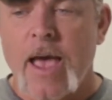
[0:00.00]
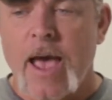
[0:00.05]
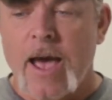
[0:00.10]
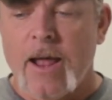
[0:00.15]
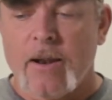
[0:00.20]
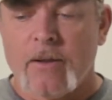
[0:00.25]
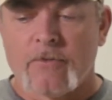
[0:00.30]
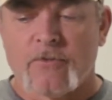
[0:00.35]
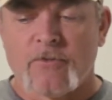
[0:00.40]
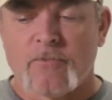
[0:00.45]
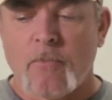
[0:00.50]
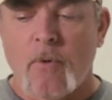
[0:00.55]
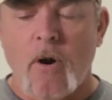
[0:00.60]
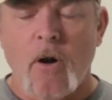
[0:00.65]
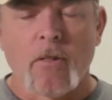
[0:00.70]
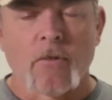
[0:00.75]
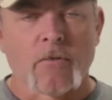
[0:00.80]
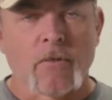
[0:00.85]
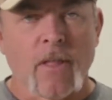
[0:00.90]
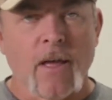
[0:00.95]
at a
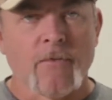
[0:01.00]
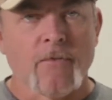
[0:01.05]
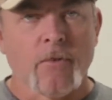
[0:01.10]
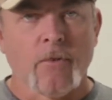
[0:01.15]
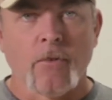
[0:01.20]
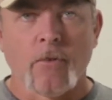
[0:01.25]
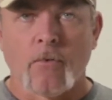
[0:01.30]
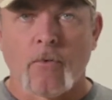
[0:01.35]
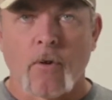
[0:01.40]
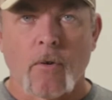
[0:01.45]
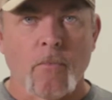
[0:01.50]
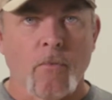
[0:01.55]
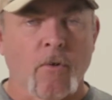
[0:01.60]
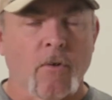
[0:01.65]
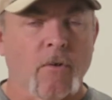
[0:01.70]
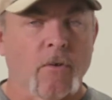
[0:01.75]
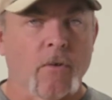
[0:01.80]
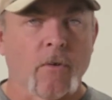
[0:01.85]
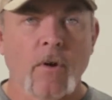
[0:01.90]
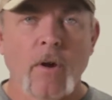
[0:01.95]
smaller level or a
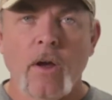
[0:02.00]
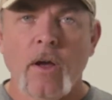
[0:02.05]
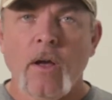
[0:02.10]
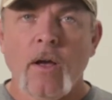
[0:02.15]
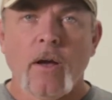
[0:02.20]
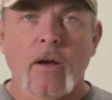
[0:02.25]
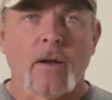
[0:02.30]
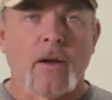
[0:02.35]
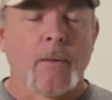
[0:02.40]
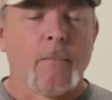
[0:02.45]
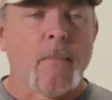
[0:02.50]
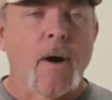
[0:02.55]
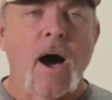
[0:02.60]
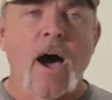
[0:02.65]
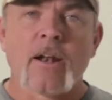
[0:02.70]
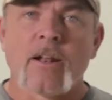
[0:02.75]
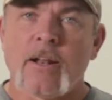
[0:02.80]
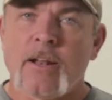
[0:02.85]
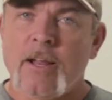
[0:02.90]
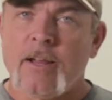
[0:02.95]
more
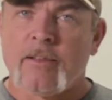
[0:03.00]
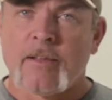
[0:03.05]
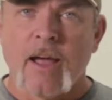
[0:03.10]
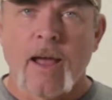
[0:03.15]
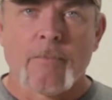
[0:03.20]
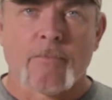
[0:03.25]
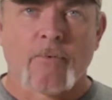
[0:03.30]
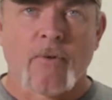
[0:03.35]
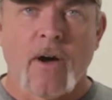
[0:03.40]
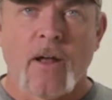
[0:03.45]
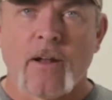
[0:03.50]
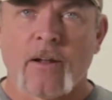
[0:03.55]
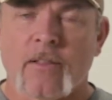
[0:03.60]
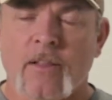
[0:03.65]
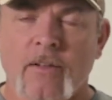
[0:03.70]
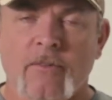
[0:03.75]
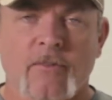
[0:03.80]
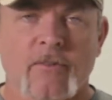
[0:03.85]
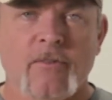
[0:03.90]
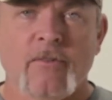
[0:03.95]
commodity type product
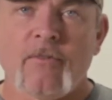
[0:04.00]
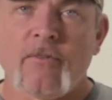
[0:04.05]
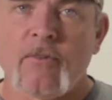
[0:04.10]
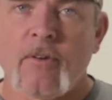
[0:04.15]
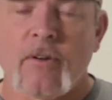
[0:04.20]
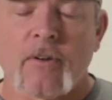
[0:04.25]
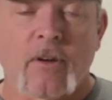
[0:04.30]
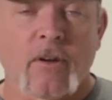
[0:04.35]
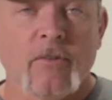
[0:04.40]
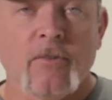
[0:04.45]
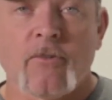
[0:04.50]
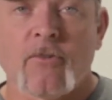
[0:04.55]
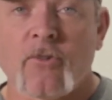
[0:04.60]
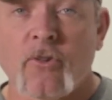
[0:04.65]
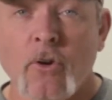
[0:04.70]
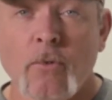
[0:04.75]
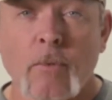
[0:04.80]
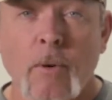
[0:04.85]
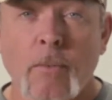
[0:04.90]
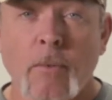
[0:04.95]
that's
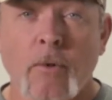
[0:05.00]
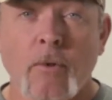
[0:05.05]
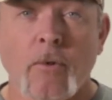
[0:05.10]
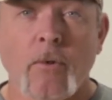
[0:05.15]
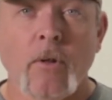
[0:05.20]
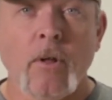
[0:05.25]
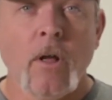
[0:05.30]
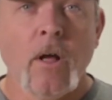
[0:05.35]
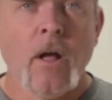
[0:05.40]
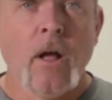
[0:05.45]
consumable,